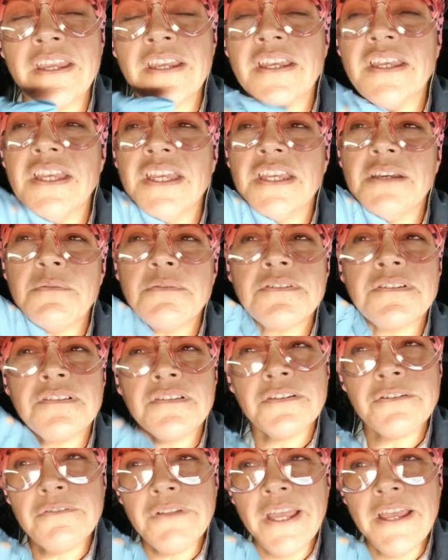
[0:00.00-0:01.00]
It was a
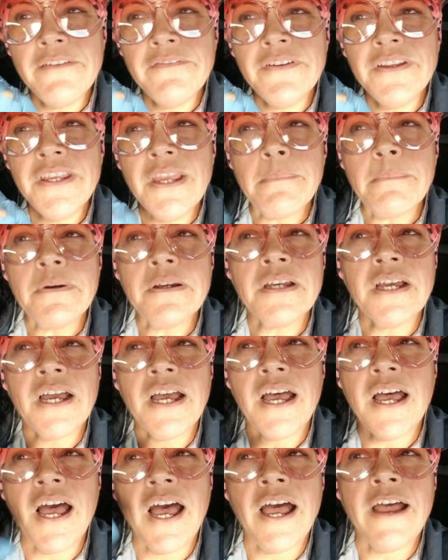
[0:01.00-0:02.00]
little heavy. I'm a,
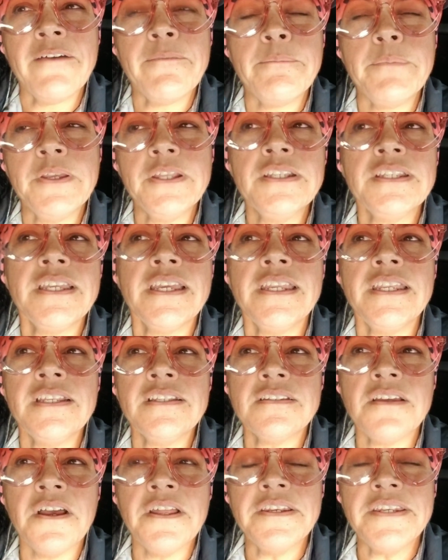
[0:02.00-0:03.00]
I've been
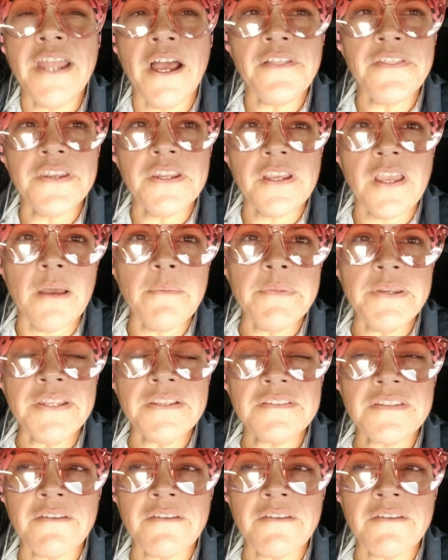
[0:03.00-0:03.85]
getting done now that I come in at